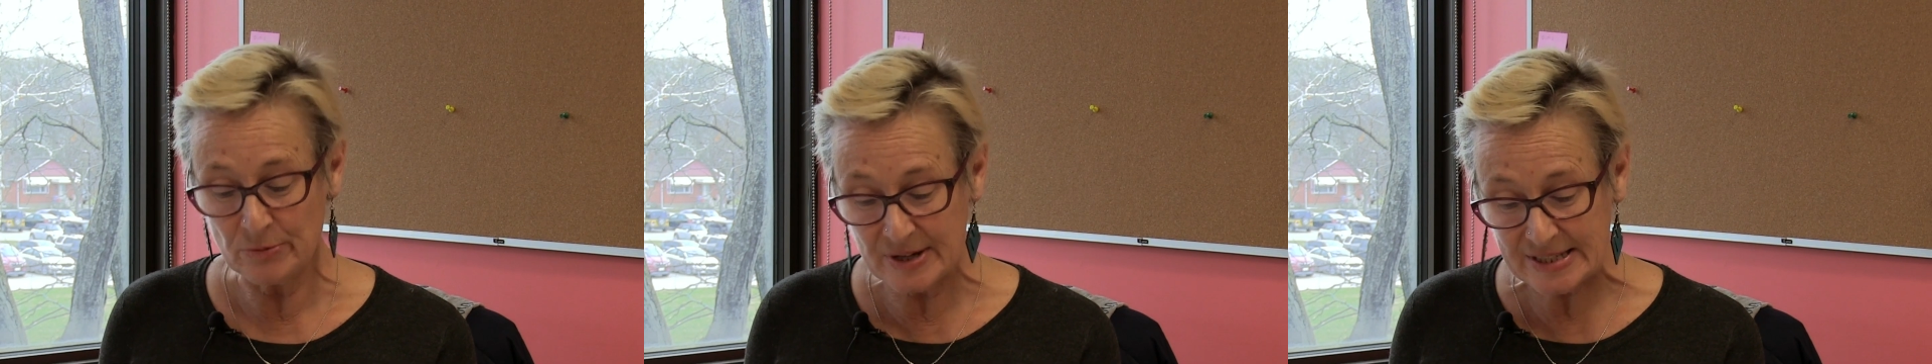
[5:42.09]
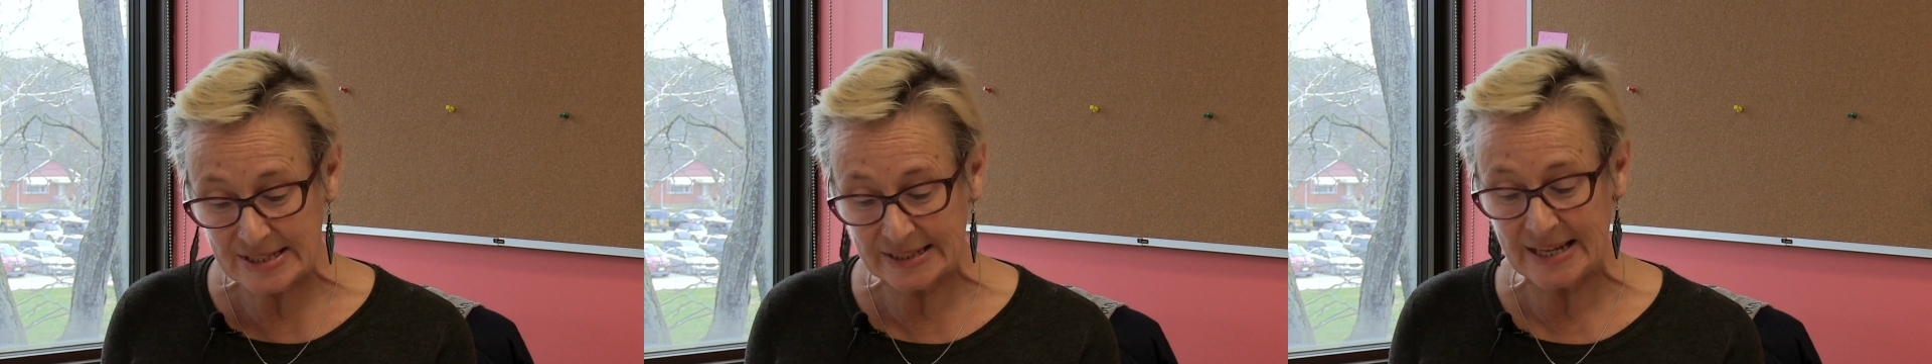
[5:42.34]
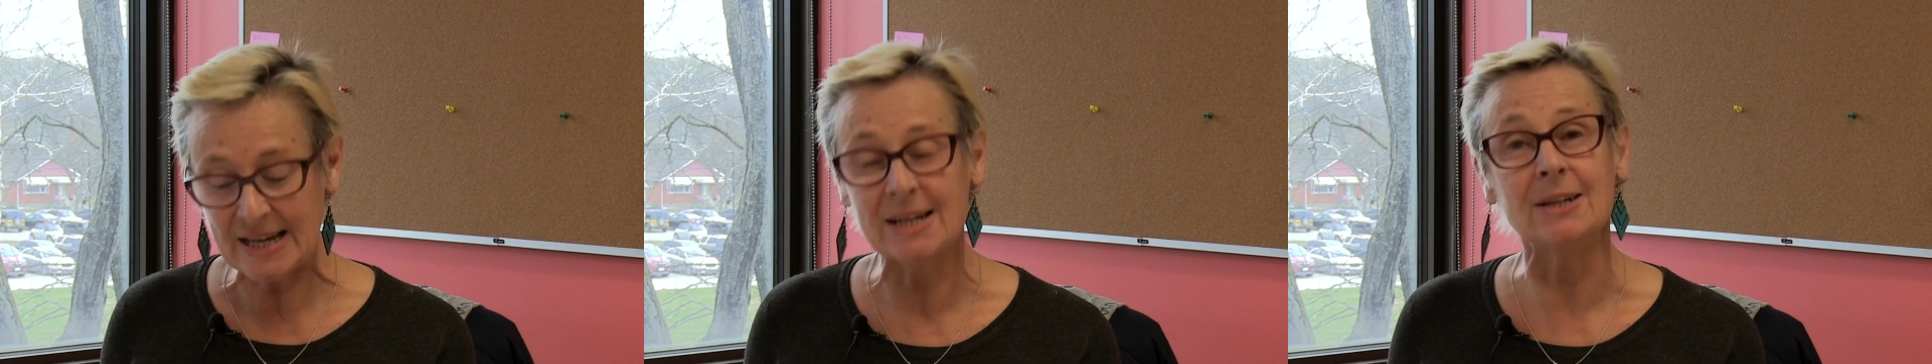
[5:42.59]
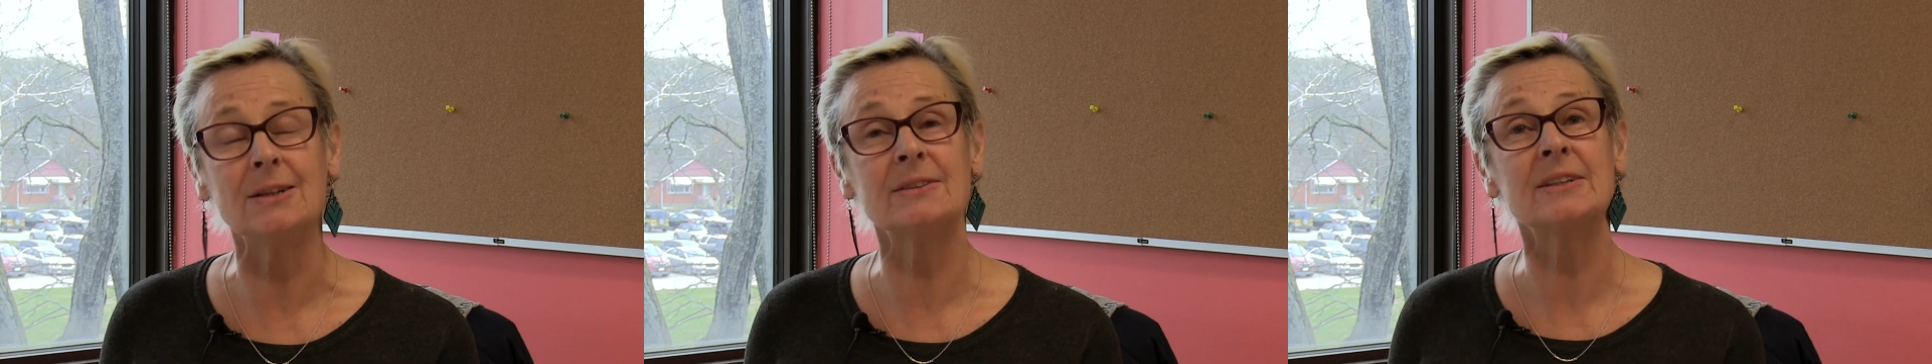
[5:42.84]
We recently
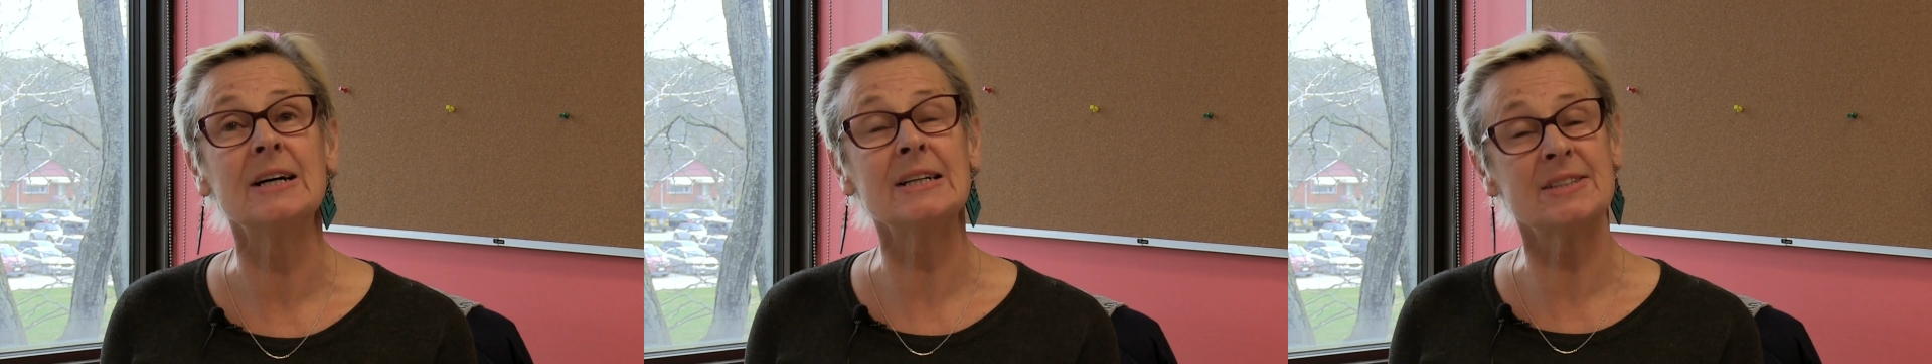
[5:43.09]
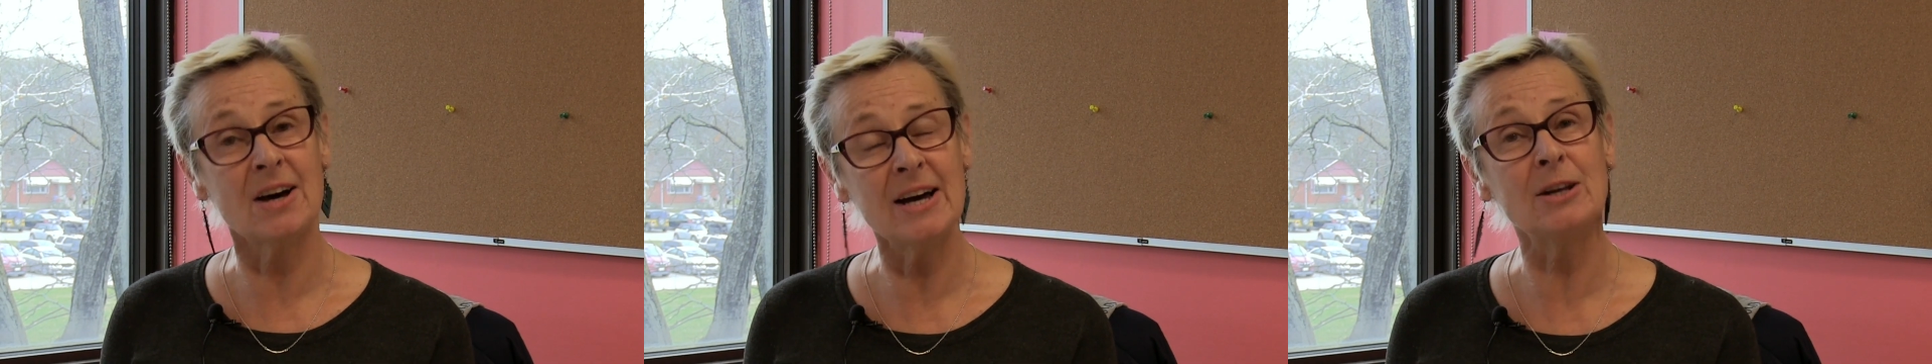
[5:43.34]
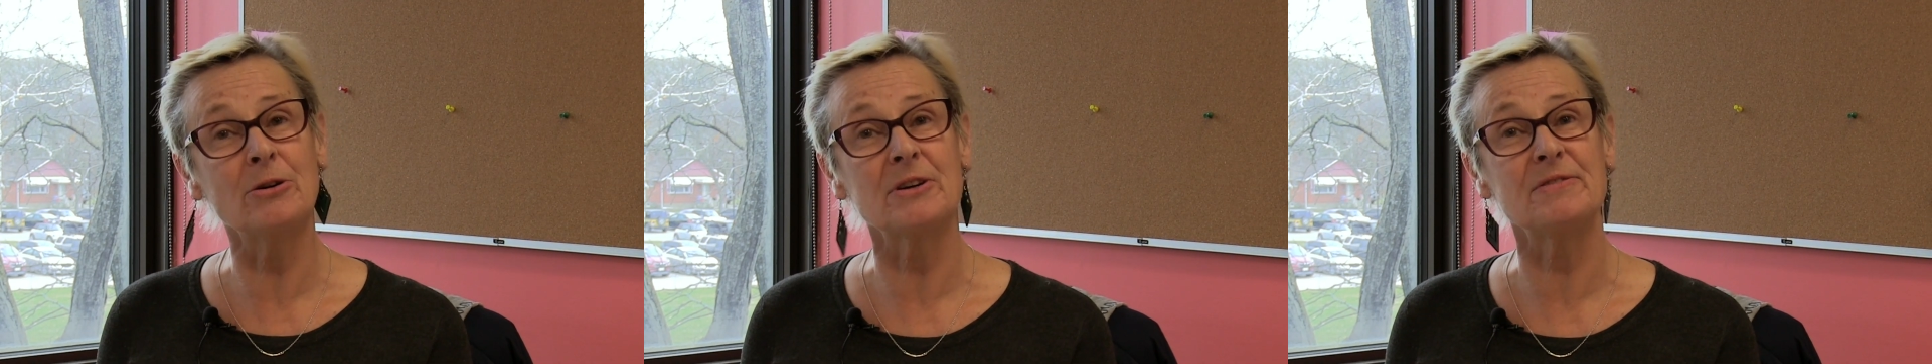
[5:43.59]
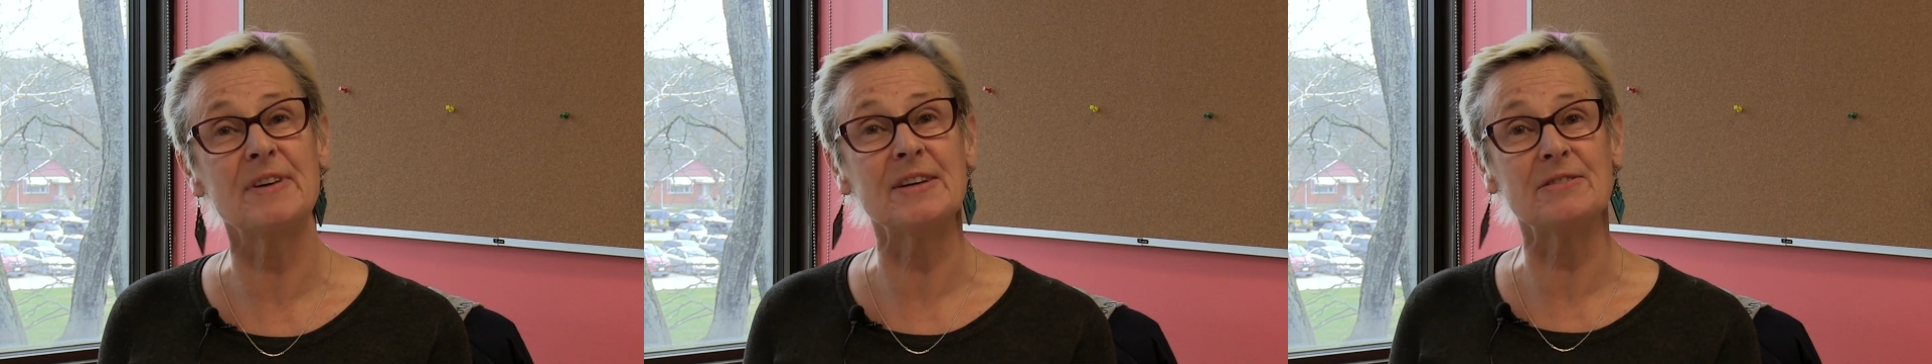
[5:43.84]
held a
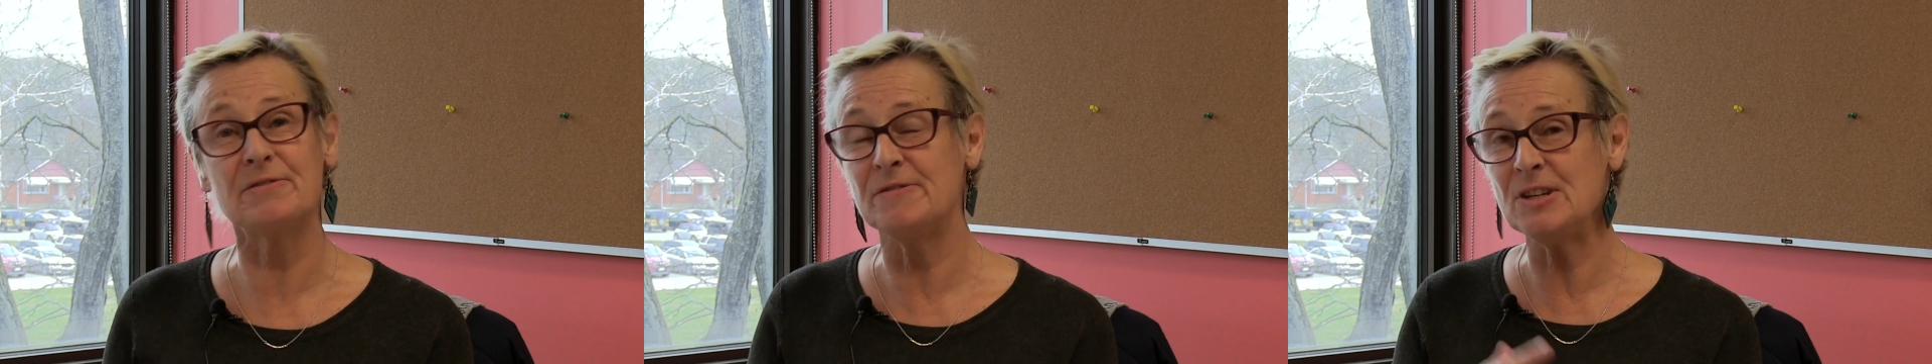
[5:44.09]
dialogue event